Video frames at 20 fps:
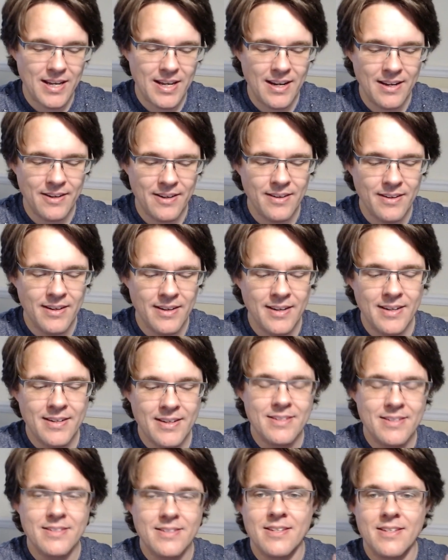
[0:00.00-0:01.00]
it out.
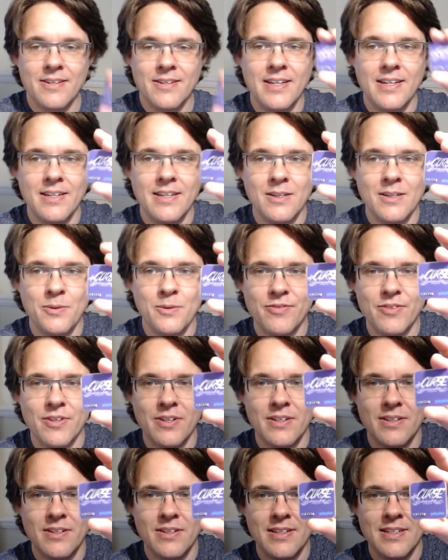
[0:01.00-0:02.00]
So here we've
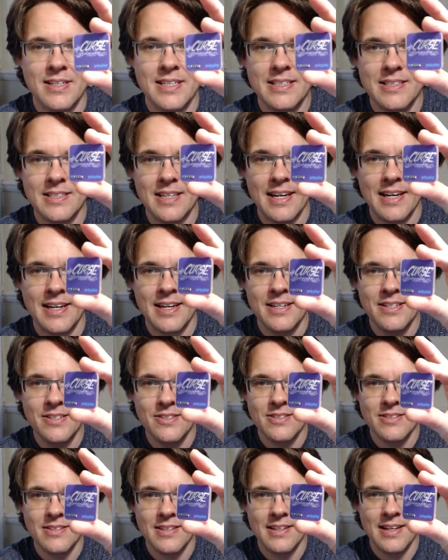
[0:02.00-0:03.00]
got a little
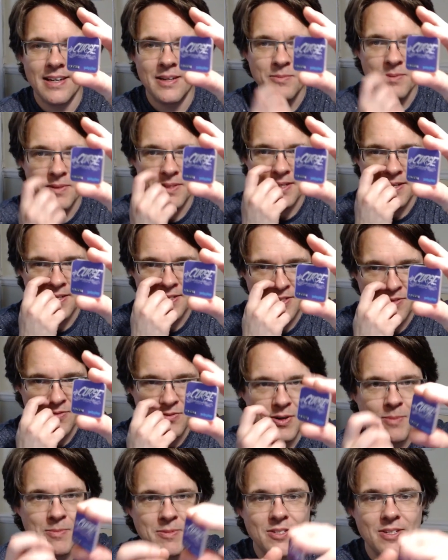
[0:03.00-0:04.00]
case, again with Curse
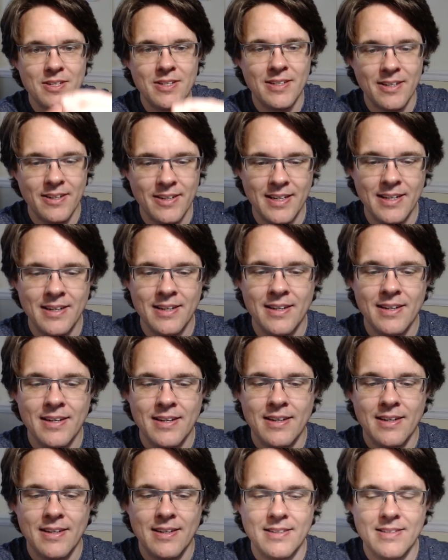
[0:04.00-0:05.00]
of Ravenstein on it.
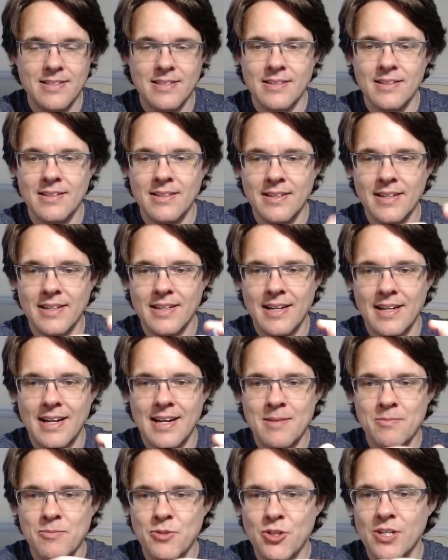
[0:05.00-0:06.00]
It's like a
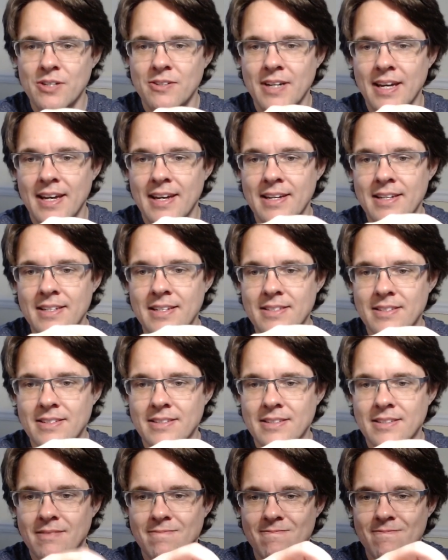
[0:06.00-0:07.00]
clamshell case.
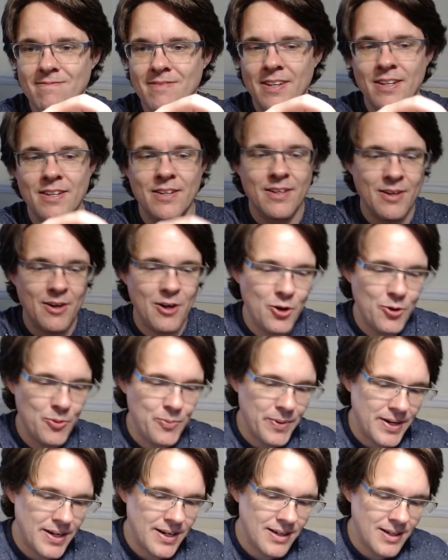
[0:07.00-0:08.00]
And
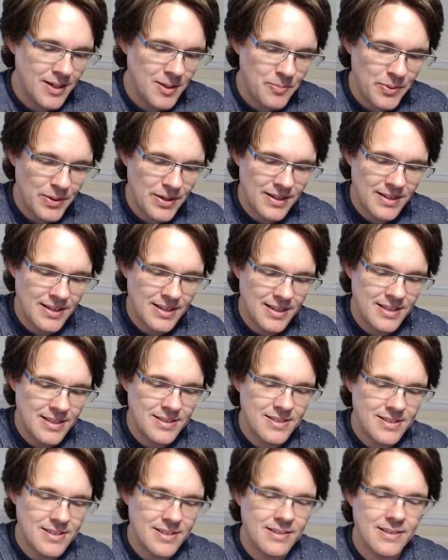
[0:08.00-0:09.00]
open it up, and
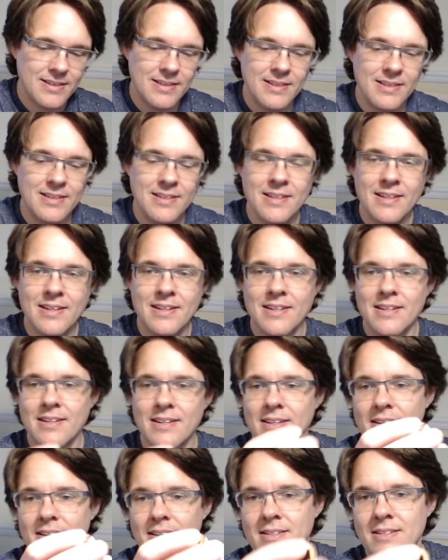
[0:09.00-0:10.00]
inside
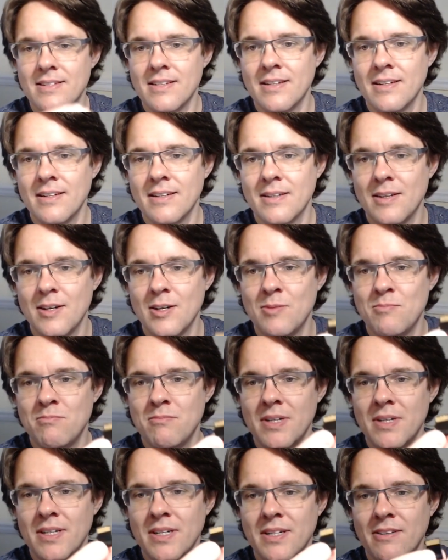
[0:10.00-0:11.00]
is a
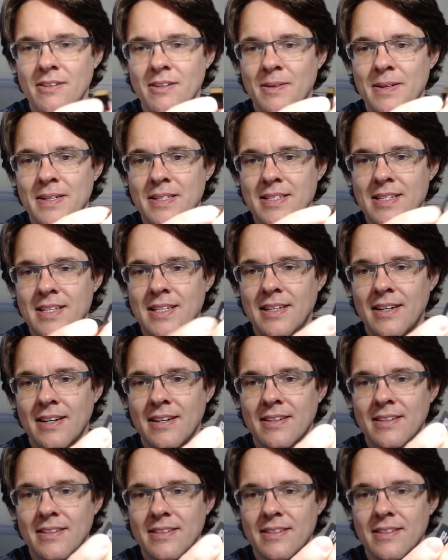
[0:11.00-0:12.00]
micro SD
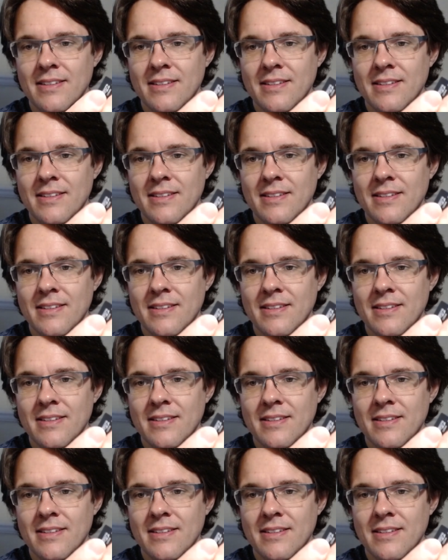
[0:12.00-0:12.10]
card.